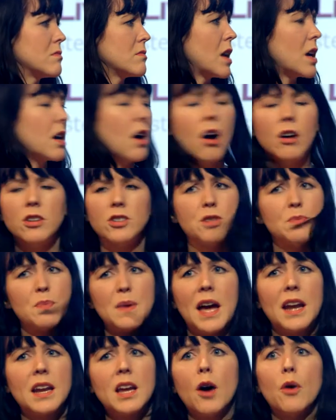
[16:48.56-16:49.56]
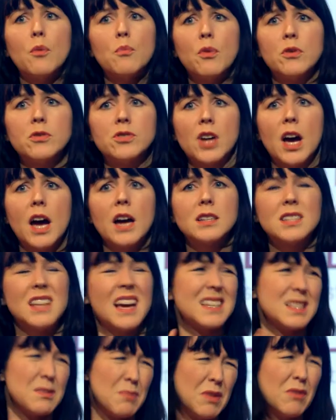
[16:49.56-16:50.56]
It can't just be any old project. It
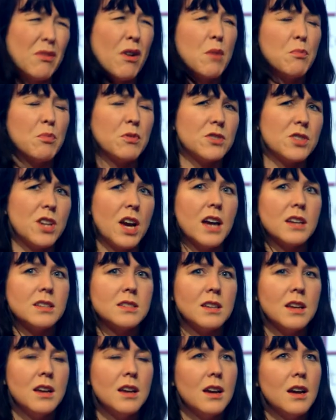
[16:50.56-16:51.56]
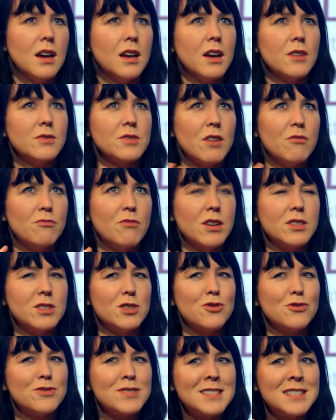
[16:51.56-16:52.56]
has to be the right project. And I was like, right,
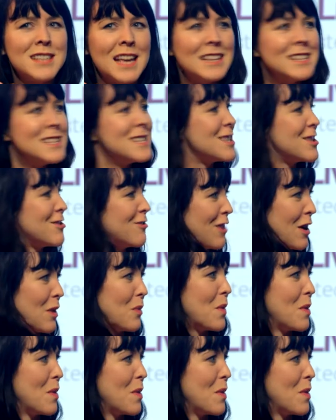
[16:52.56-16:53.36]
so you're censoring